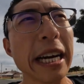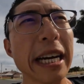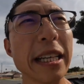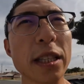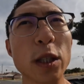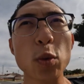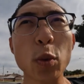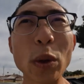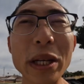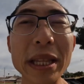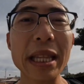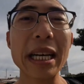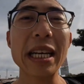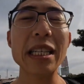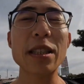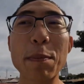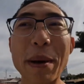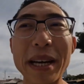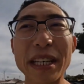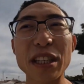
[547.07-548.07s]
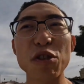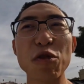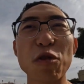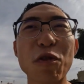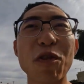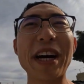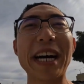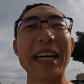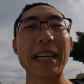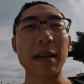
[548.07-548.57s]
And sweet things make you
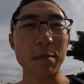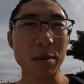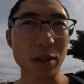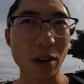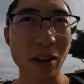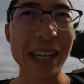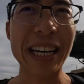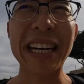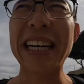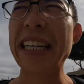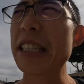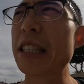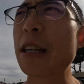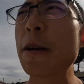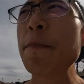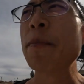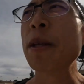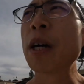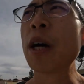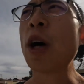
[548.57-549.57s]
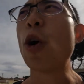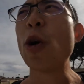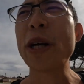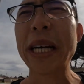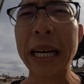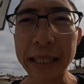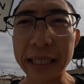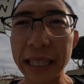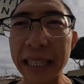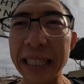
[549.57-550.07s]
fat. I'm sorry, guys. Oh,
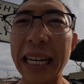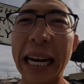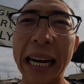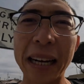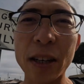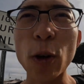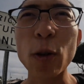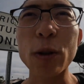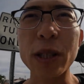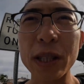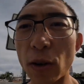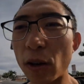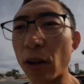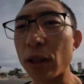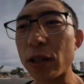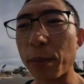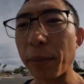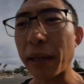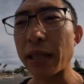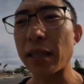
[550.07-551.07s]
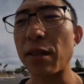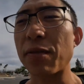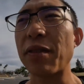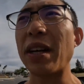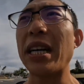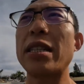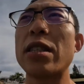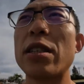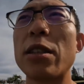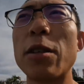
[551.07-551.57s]
yes, and yeah, Coke Zero also makes you
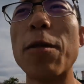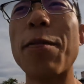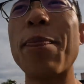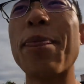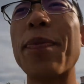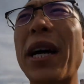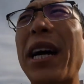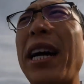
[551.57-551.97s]
fat too.